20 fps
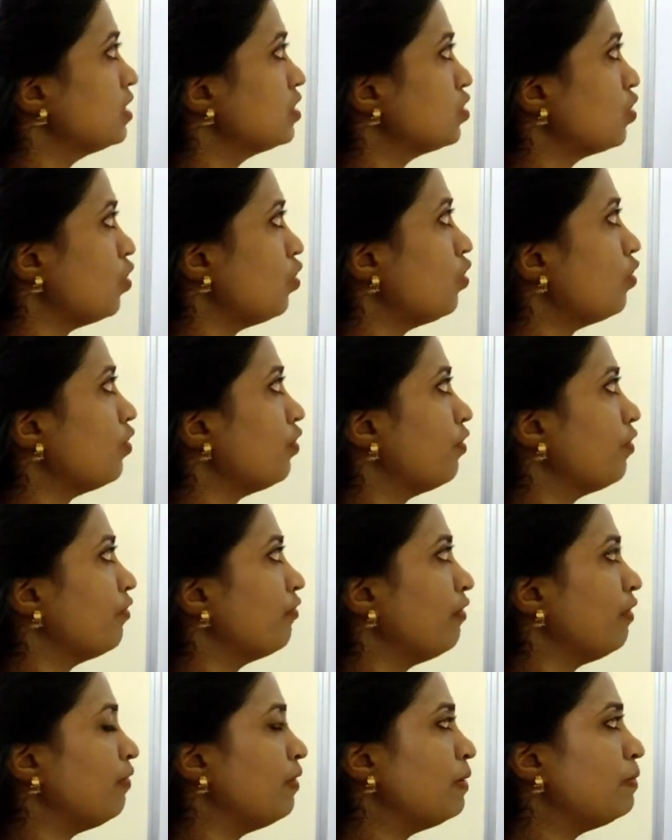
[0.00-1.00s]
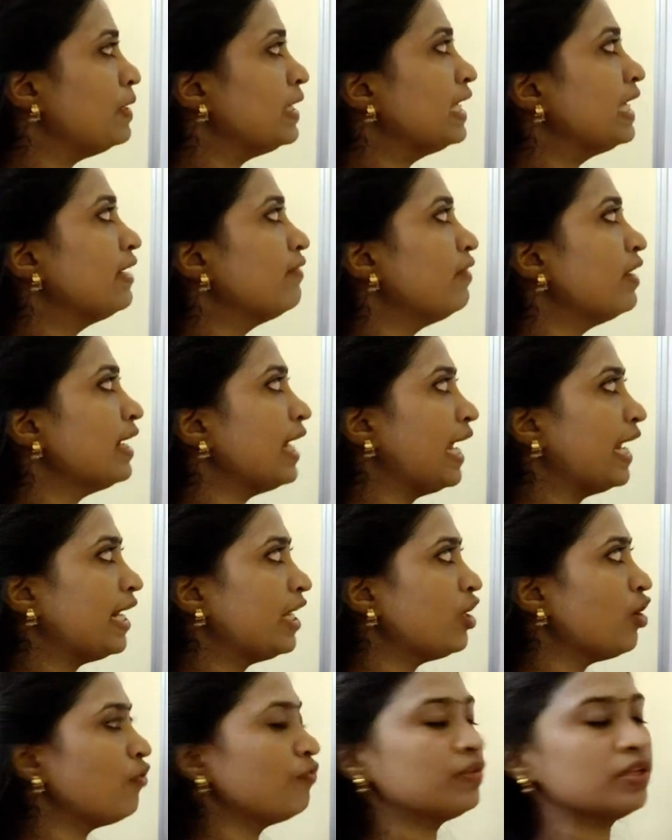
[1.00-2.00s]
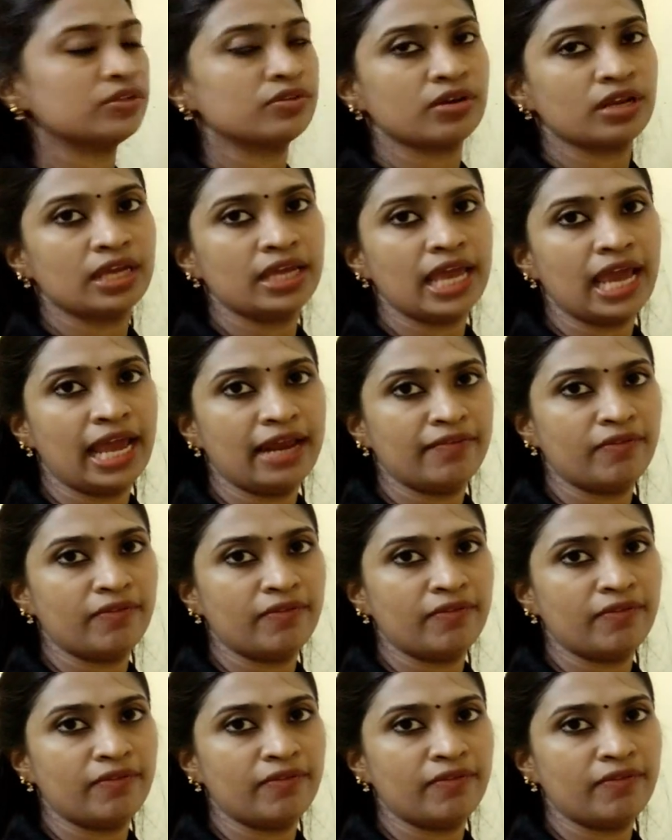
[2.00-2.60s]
So we will be given any of the three